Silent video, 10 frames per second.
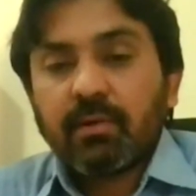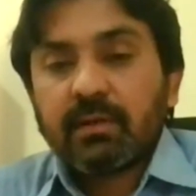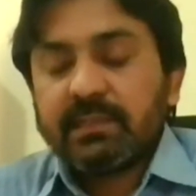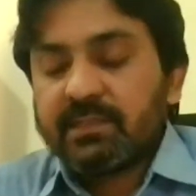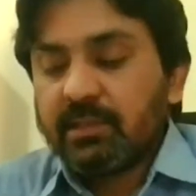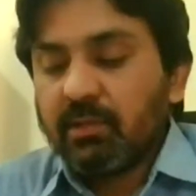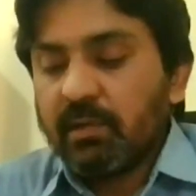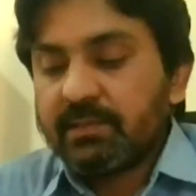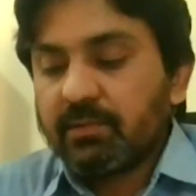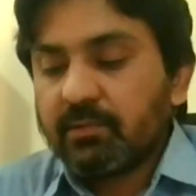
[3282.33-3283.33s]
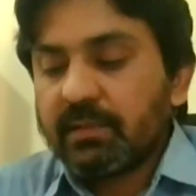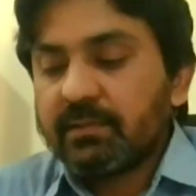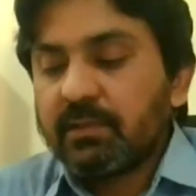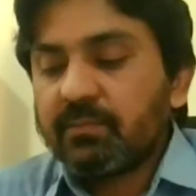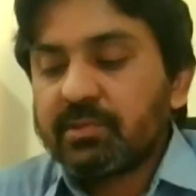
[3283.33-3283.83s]
far-reaching
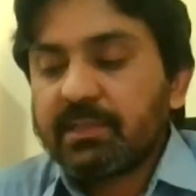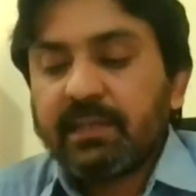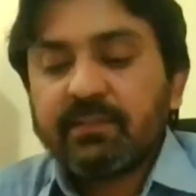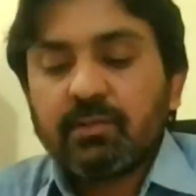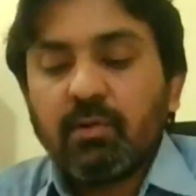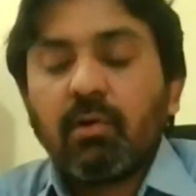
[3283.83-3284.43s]
consequences for Chinese